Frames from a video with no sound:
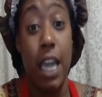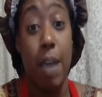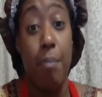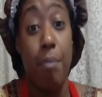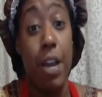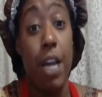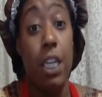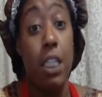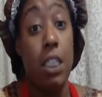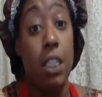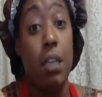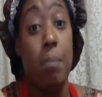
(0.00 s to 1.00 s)
got brown,
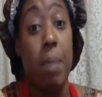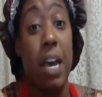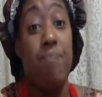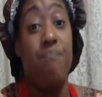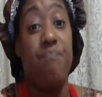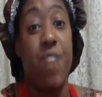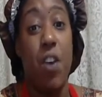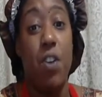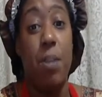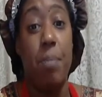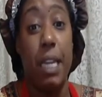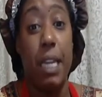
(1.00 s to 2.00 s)
it took about
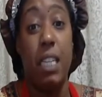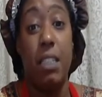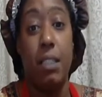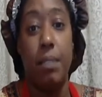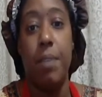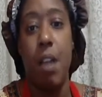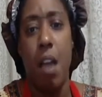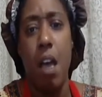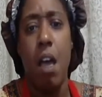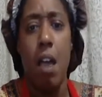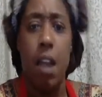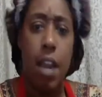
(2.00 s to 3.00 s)
30 minutes.
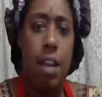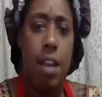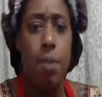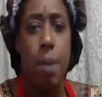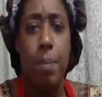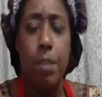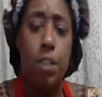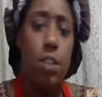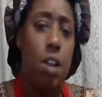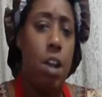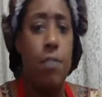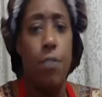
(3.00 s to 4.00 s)
Anywhere between
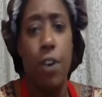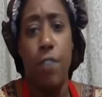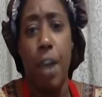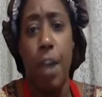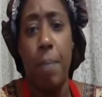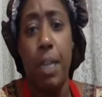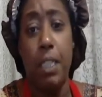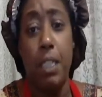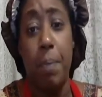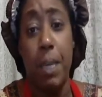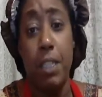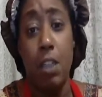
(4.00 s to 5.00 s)
30 to 45 minutes.
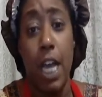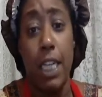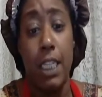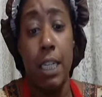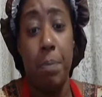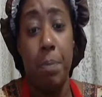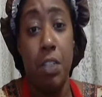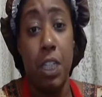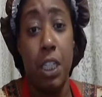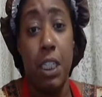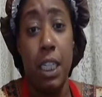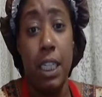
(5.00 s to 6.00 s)
Depends on how deep your
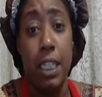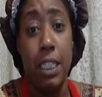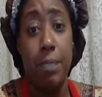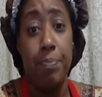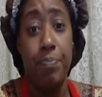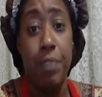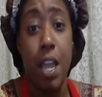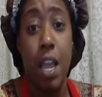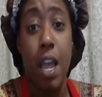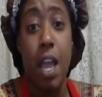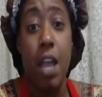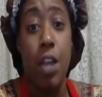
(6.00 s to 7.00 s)
dish is.
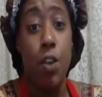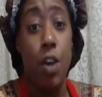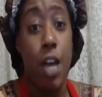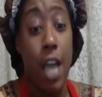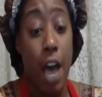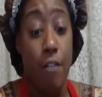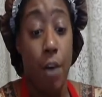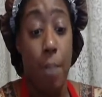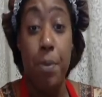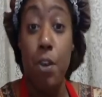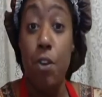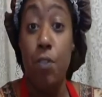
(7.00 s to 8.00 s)
You'll have a
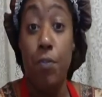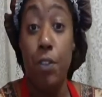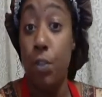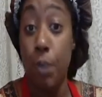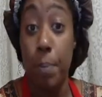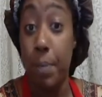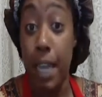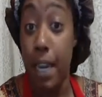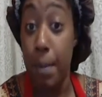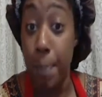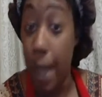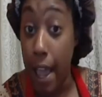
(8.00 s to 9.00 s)
beautiful sweet
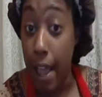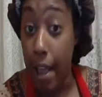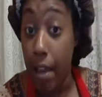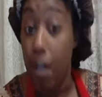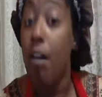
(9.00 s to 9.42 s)
potato pie.